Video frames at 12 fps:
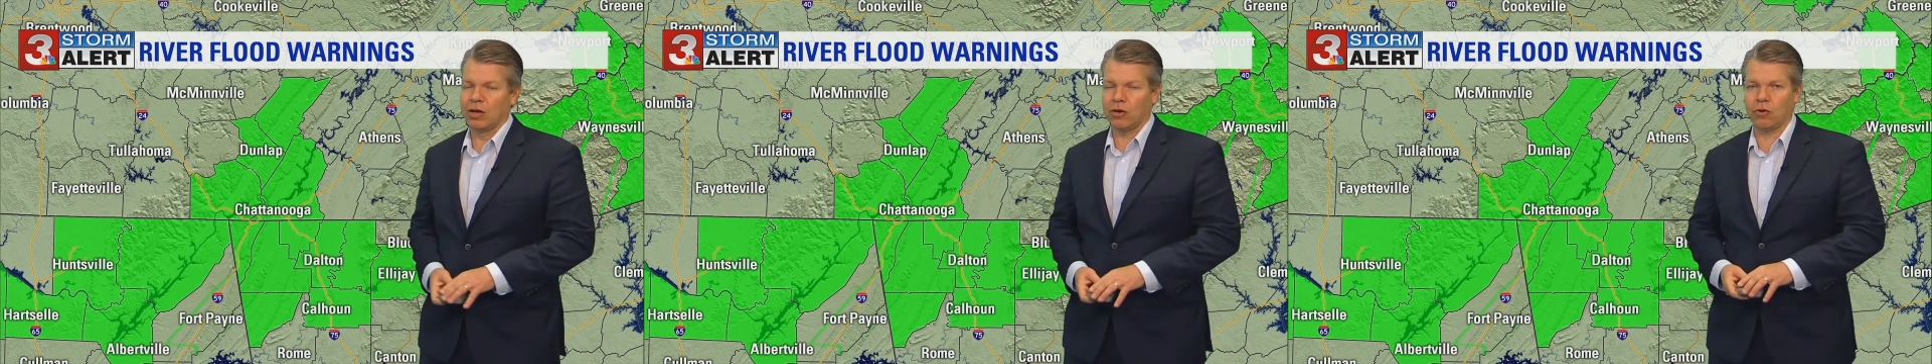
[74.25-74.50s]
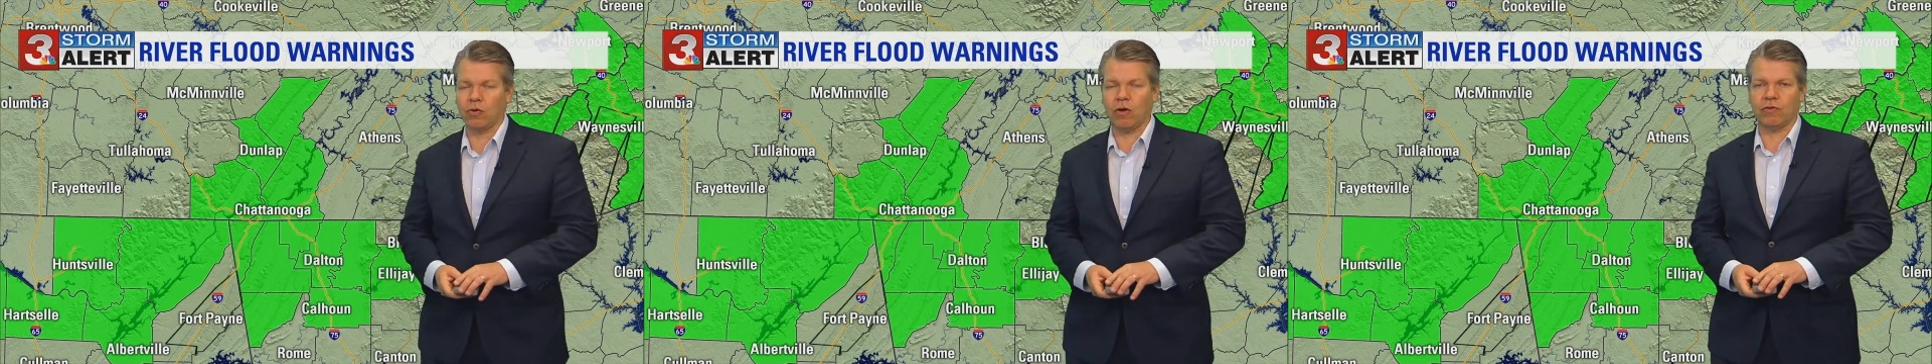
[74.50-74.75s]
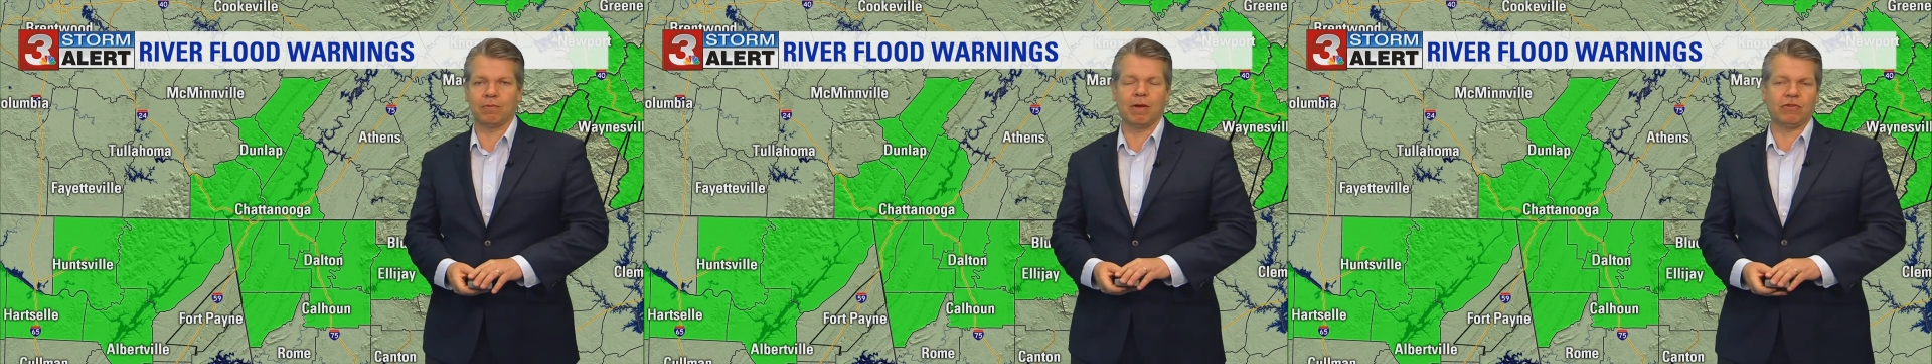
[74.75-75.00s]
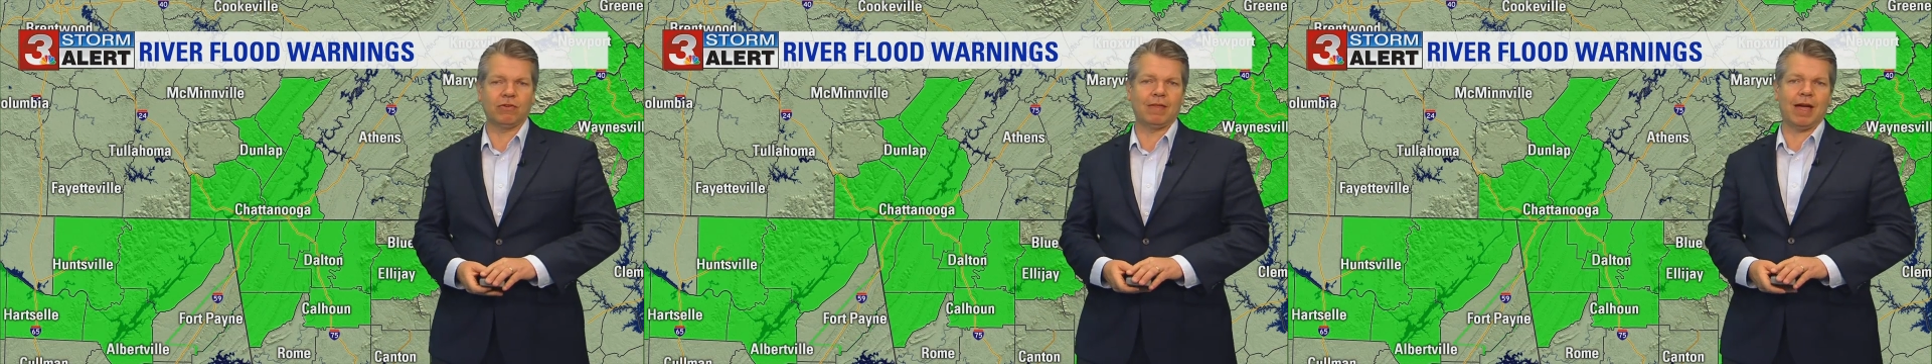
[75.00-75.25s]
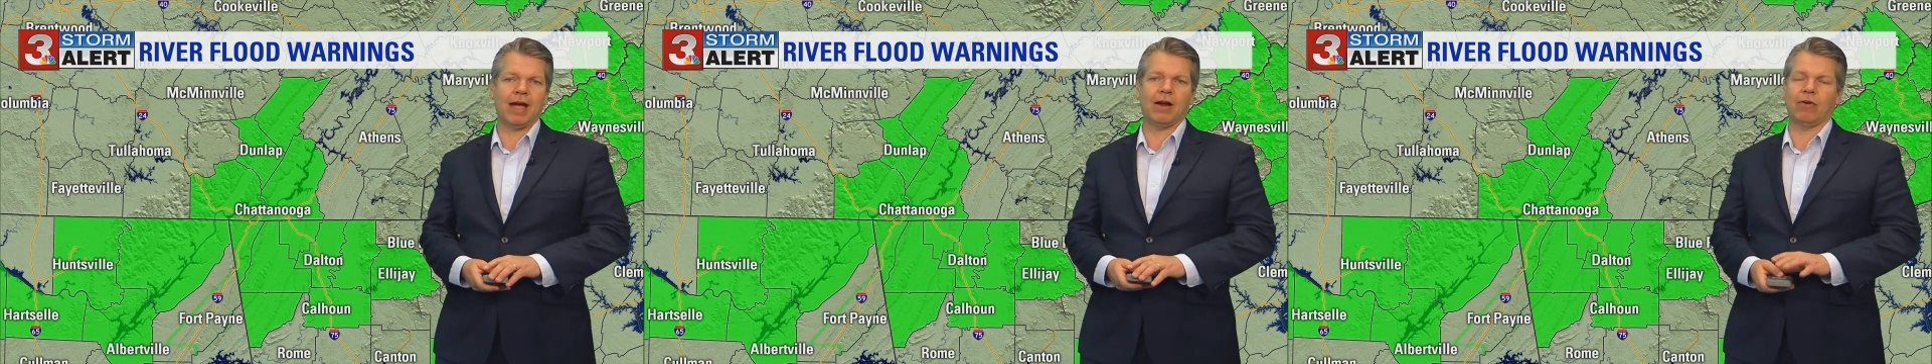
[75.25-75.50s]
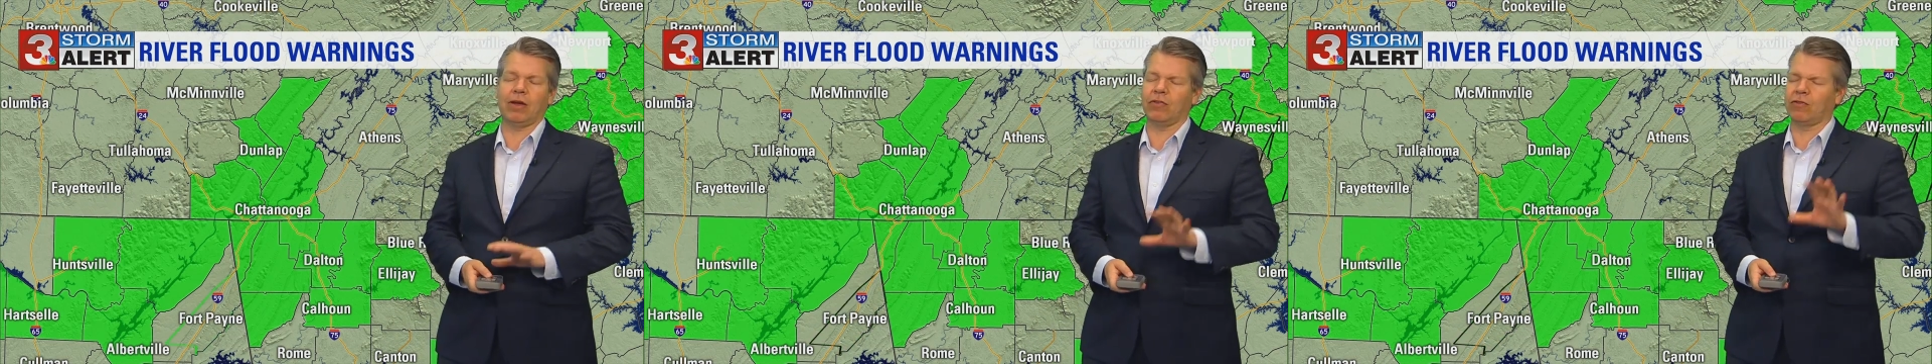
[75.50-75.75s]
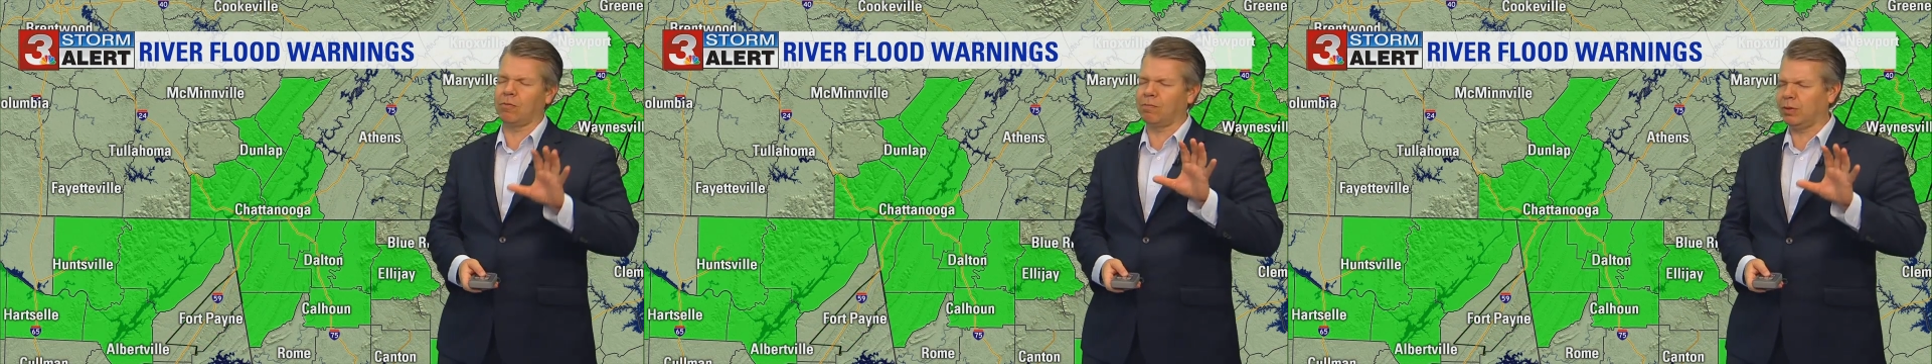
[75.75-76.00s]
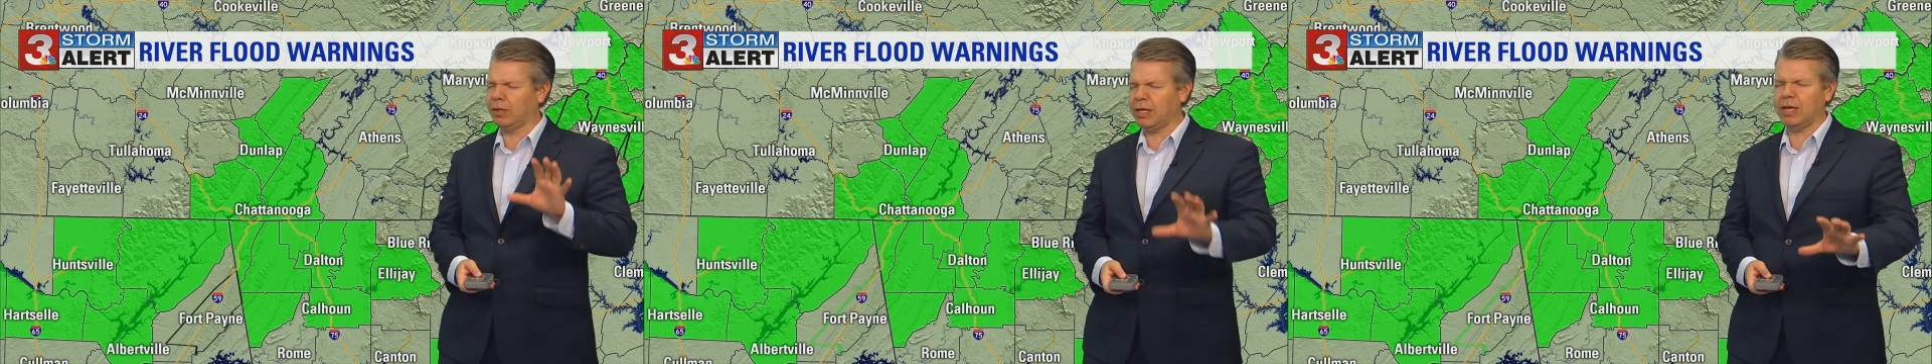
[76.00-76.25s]
across much much of the area. So
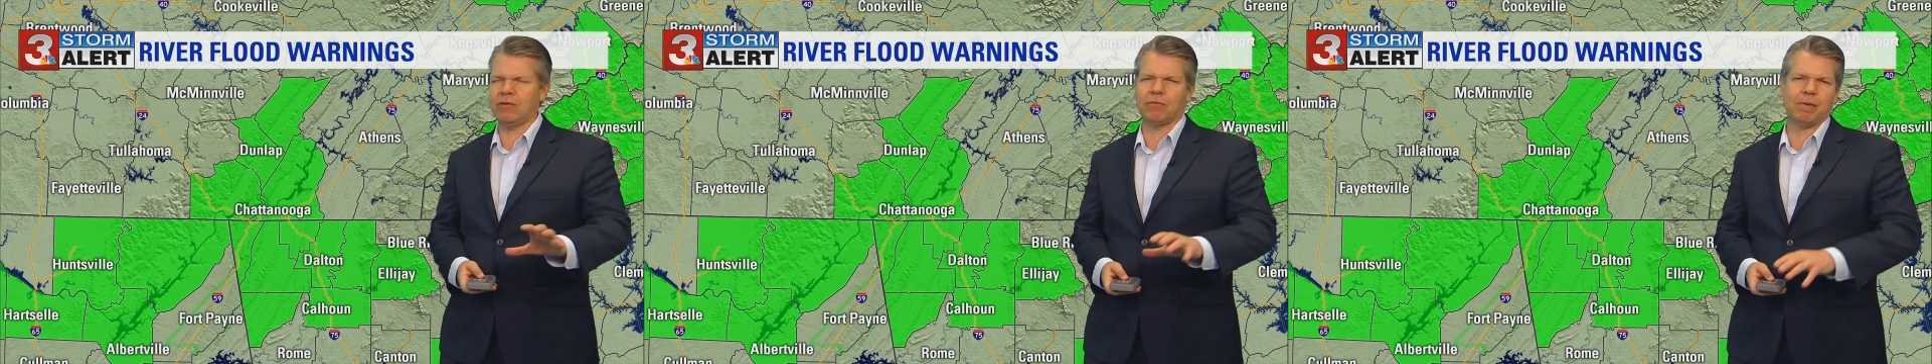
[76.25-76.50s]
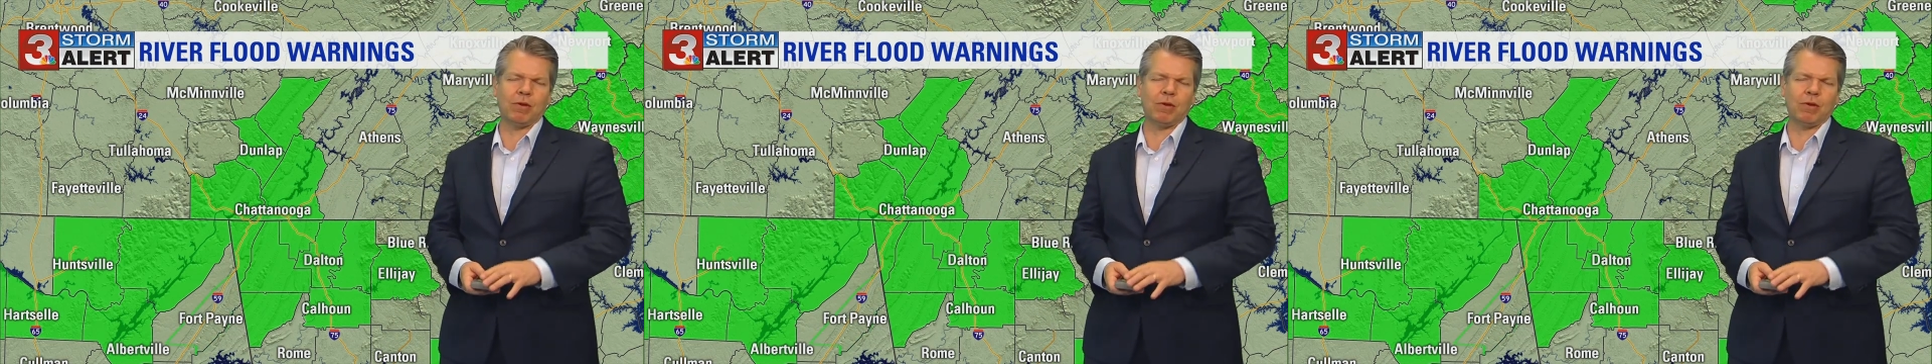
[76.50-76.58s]
please